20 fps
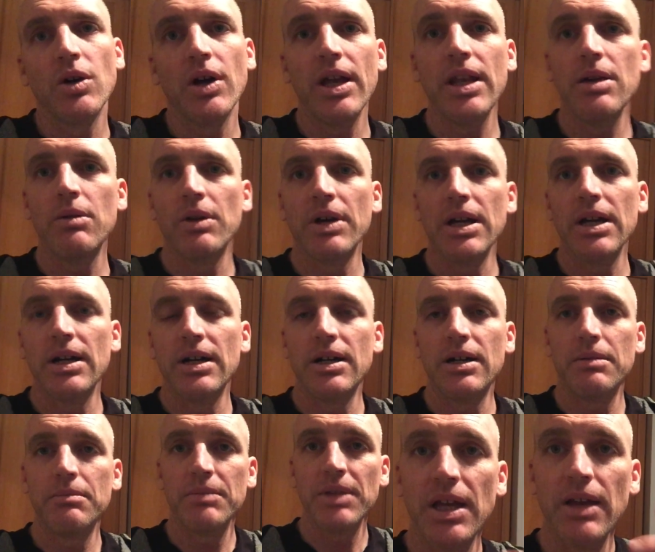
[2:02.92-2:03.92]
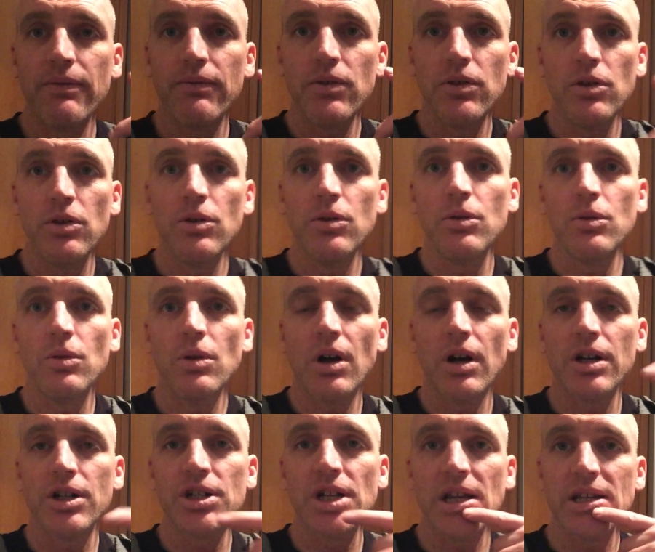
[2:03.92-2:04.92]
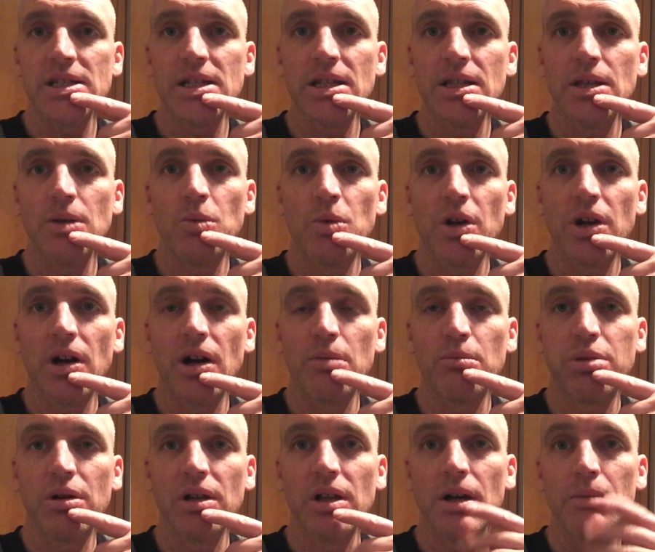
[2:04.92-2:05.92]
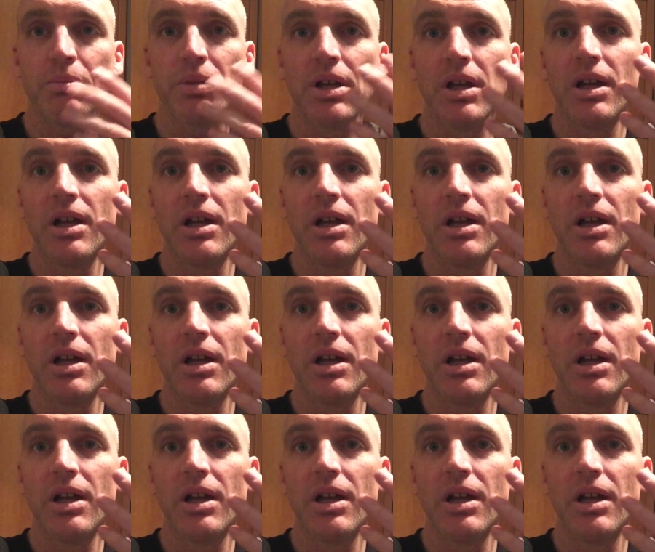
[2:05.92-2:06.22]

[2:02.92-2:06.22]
anyway, if you are chasing the one arm pull-up,